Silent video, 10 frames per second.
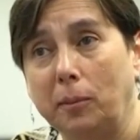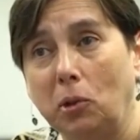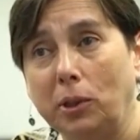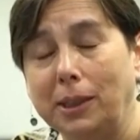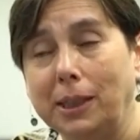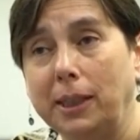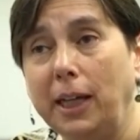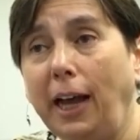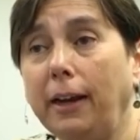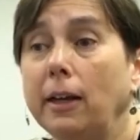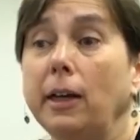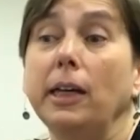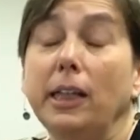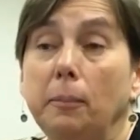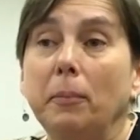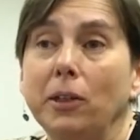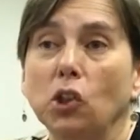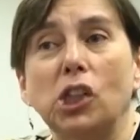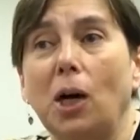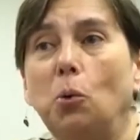that we have to teach,
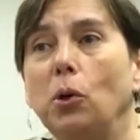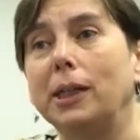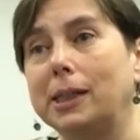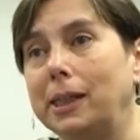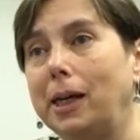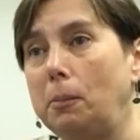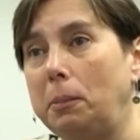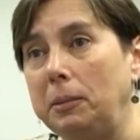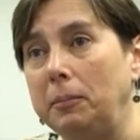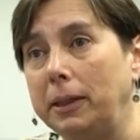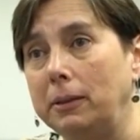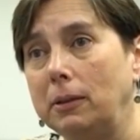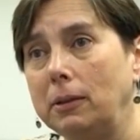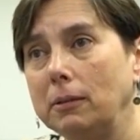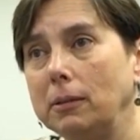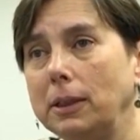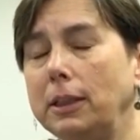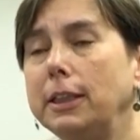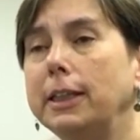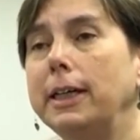or at least it is the first, right?